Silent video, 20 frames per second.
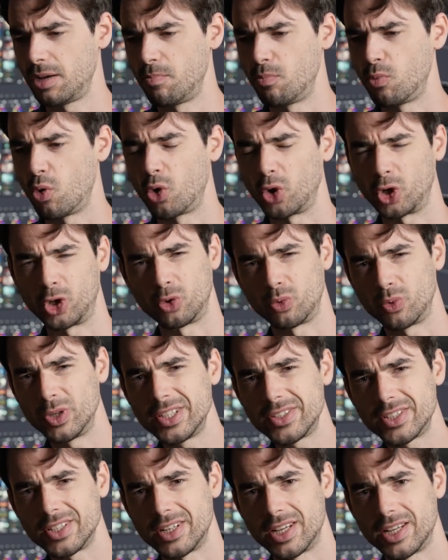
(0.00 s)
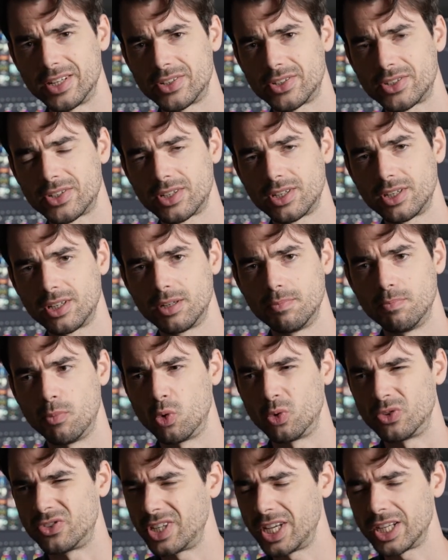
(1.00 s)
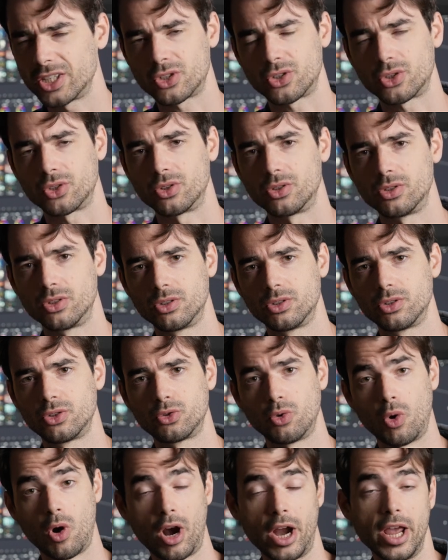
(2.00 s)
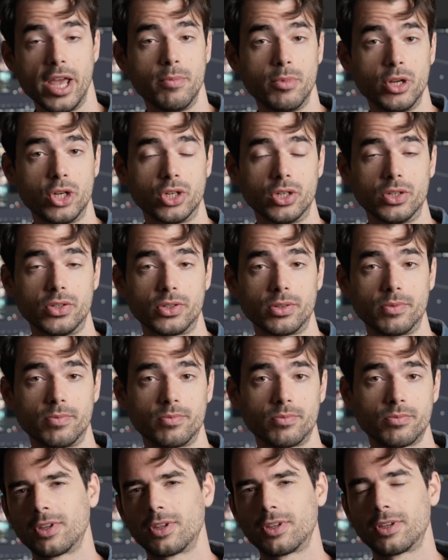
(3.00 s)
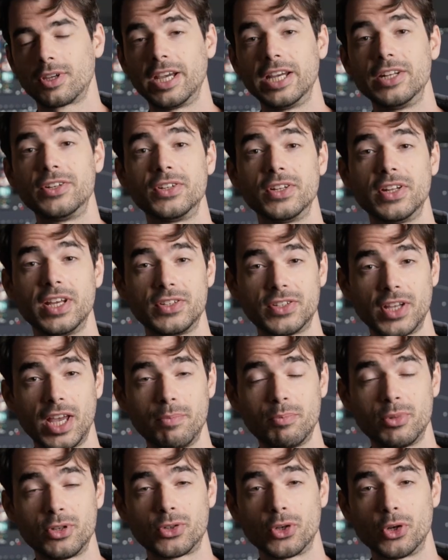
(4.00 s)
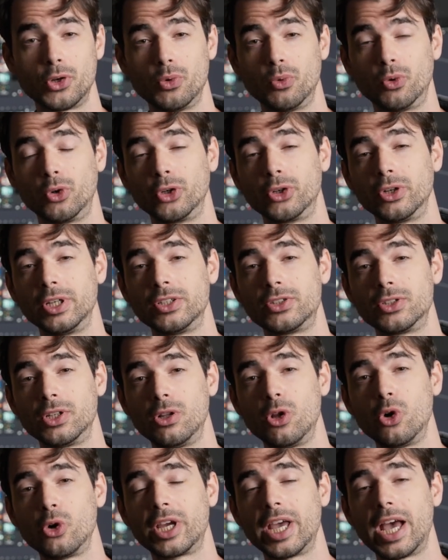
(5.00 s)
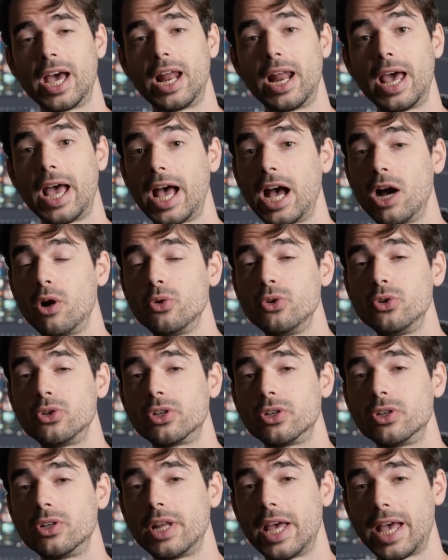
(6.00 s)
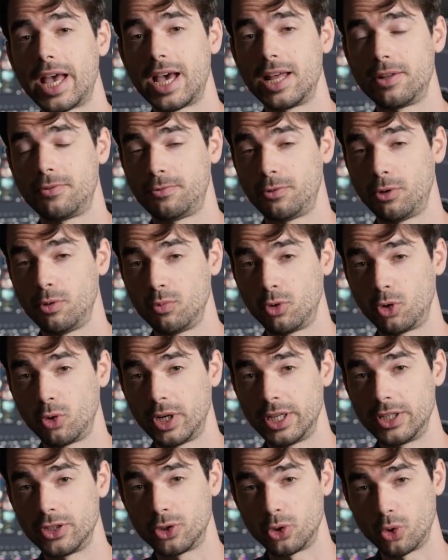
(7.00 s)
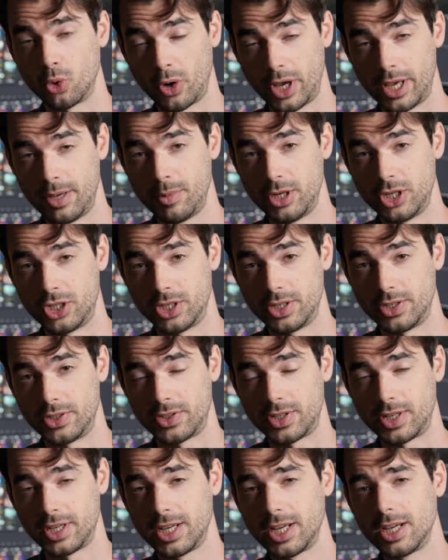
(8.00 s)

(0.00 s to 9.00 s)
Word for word: more grittiness, more texture to our images. In today's episode, we're going to look at how you can add film grain to your images.